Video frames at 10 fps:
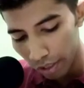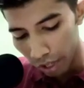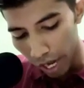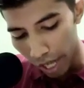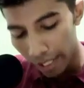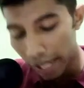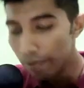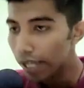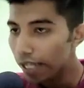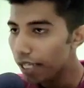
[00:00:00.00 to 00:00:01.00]
and then my
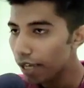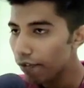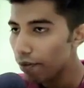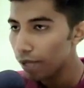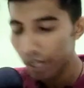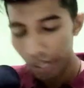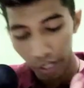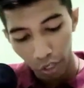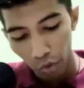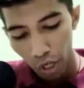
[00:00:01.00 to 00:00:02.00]
EK will be
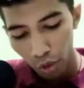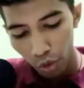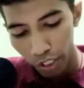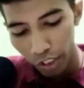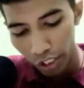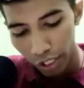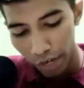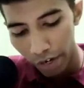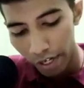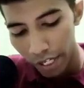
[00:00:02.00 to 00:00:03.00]
equal to each other, and
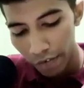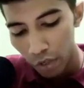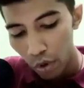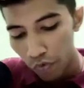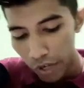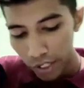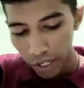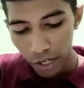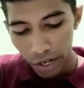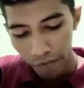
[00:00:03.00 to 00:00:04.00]
when E will go
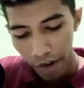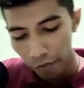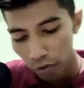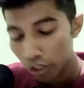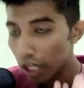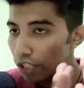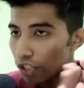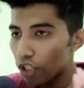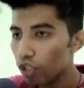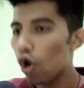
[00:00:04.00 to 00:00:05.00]
further, we have to just stop